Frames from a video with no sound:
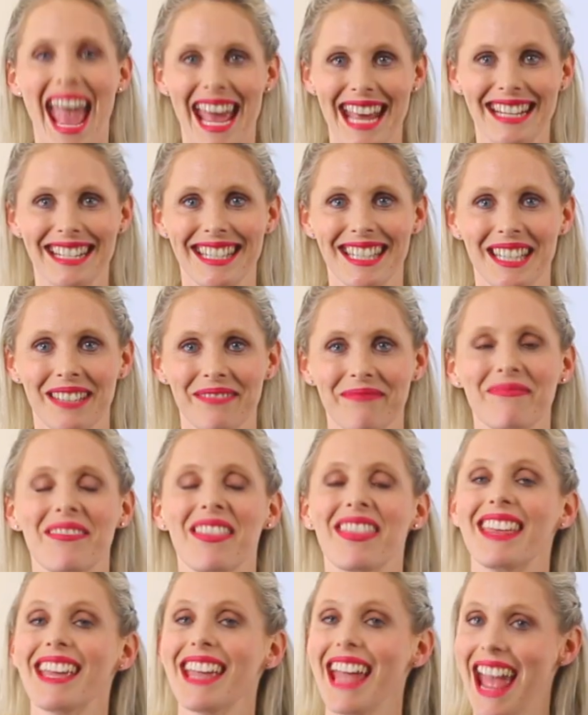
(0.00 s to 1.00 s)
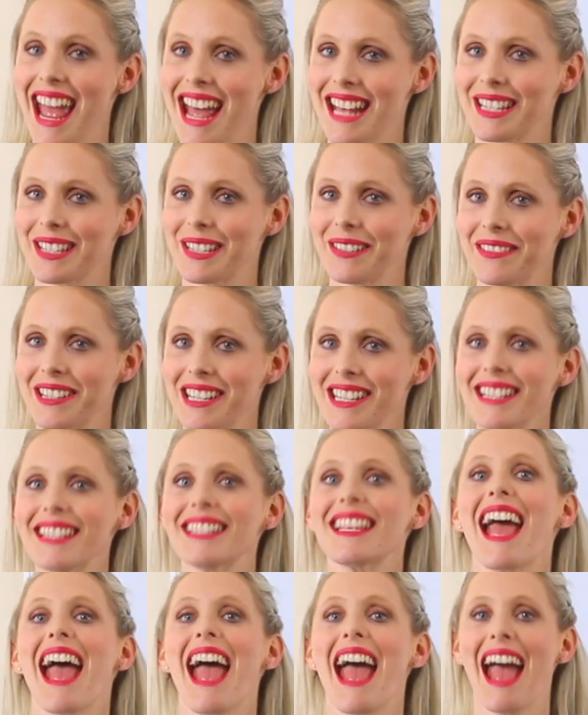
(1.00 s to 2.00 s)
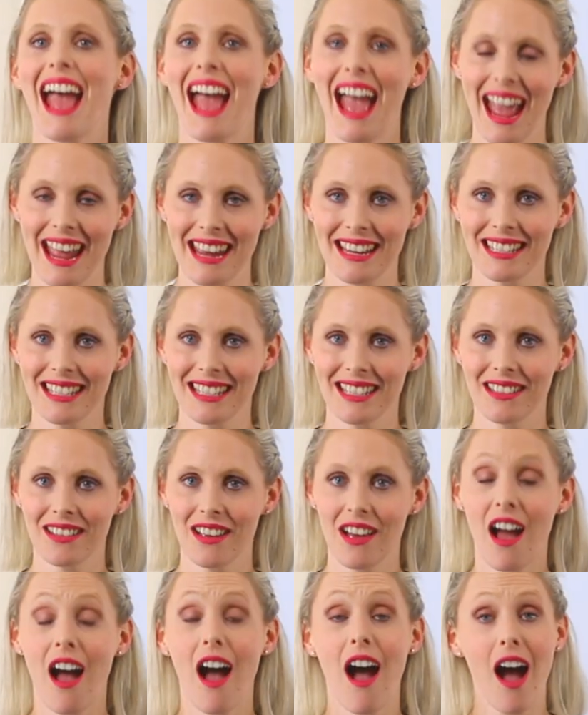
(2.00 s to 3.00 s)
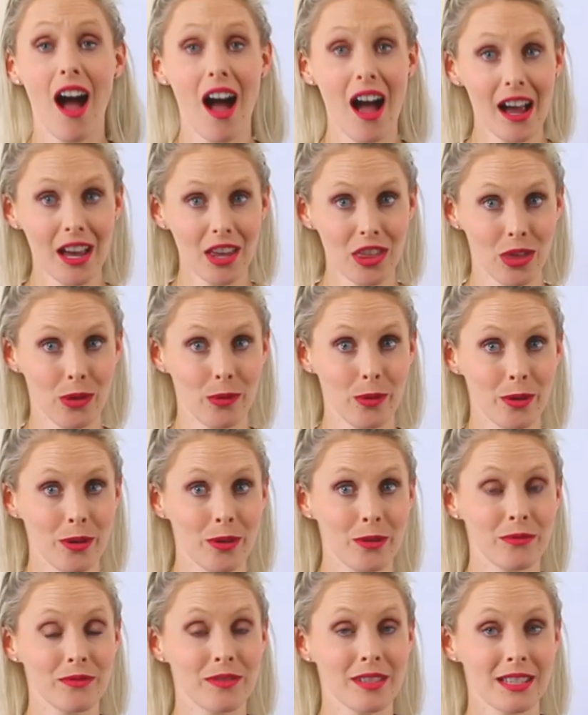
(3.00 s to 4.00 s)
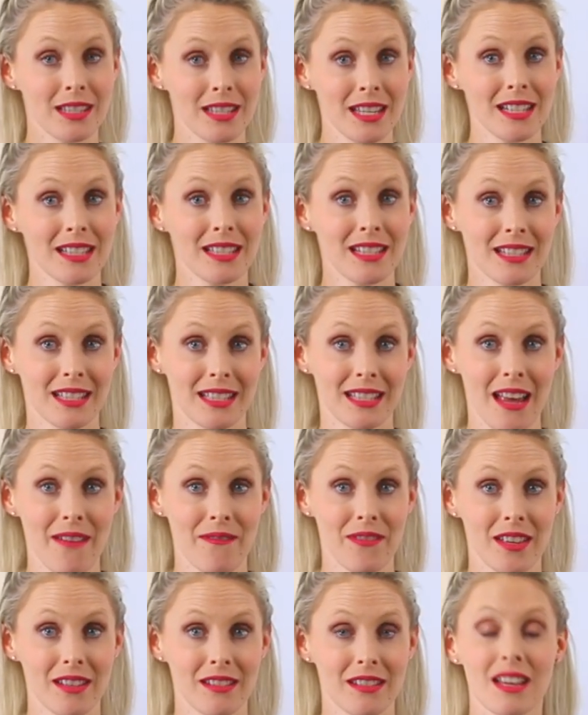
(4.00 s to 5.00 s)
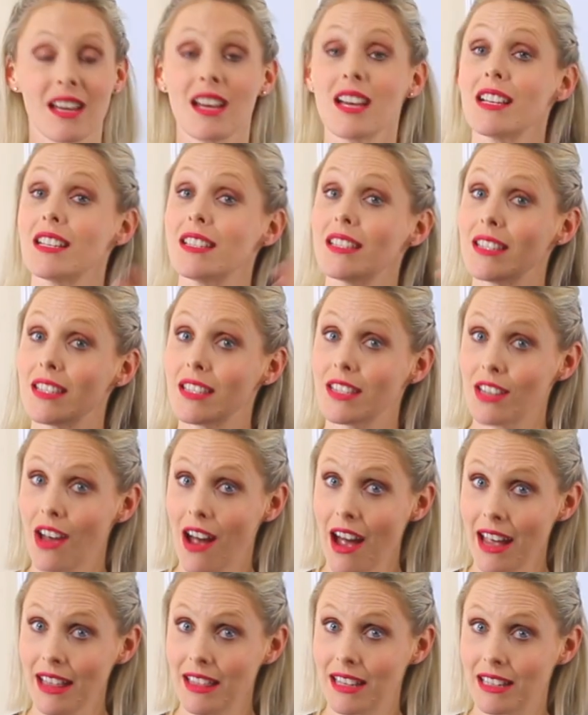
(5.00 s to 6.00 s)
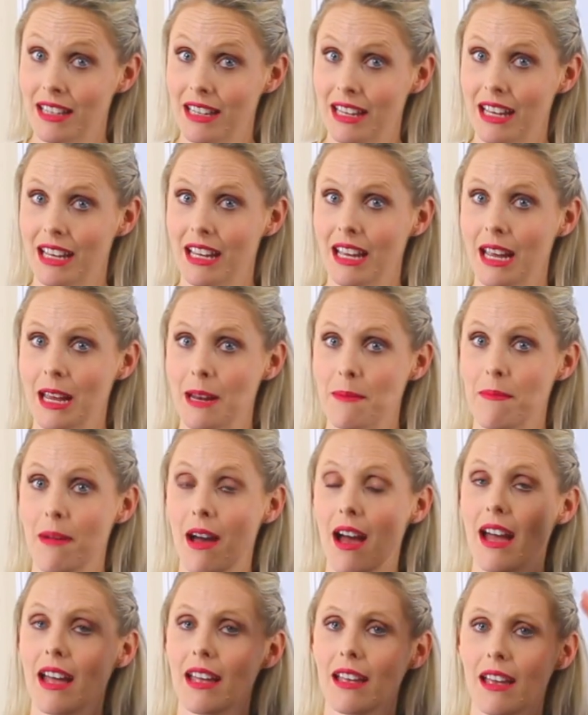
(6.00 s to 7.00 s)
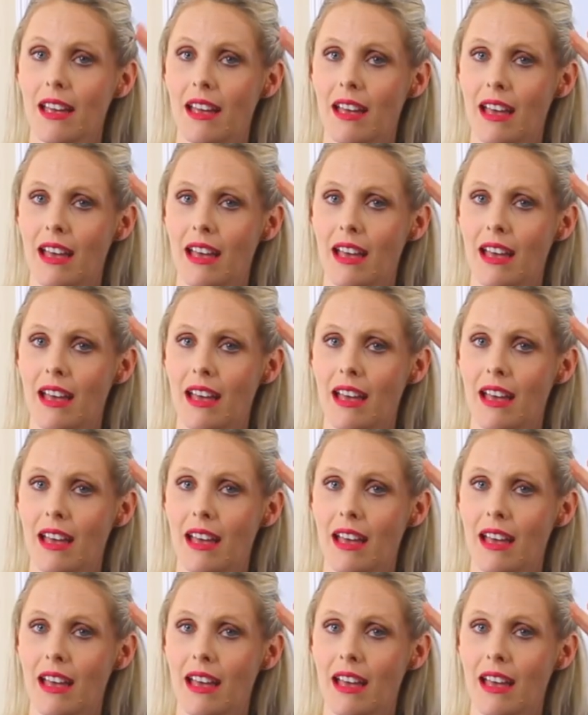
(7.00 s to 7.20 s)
Eight. The answer is eight. I thought of six and seven silently in my